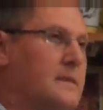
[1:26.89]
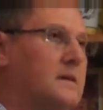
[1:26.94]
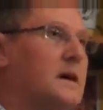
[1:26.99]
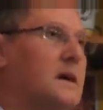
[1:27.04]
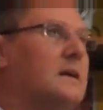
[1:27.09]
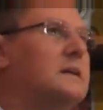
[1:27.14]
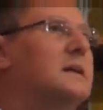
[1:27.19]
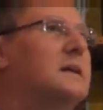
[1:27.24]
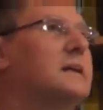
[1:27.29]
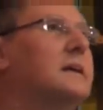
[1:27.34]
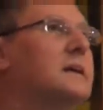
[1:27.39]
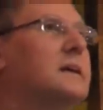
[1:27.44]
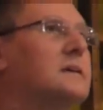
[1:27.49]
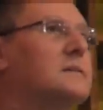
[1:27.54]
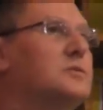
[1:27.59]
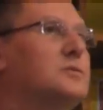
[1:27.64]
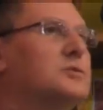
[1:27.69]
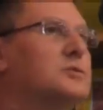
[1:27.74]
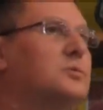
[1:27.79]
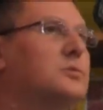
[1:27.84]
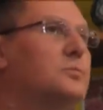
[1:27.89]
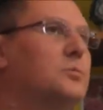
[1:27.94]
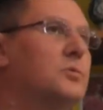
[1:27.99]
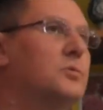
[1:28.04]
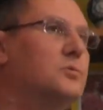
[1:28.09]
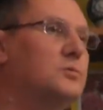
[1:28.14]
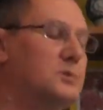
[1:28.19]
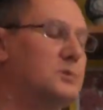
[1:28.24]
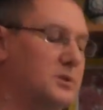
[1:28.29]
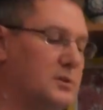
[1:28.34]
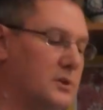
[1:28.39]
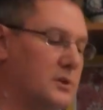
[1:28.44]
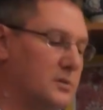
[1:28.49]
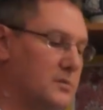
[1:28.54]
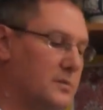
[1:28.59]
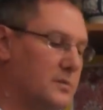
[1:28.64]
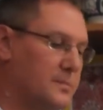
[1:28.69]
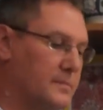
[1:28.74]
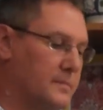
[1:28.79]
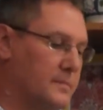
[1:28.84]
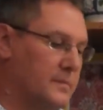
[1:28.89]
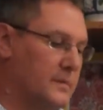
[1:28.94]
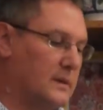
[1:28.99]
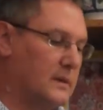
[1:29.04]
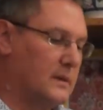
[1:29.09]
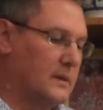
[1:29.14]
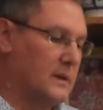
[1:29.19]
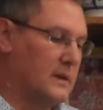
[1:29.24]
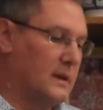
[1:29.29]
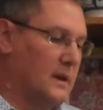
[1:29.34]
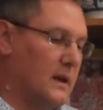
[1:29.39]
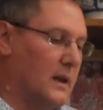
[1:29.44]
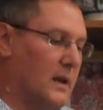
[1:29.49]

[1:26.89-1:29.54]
I lean towards you,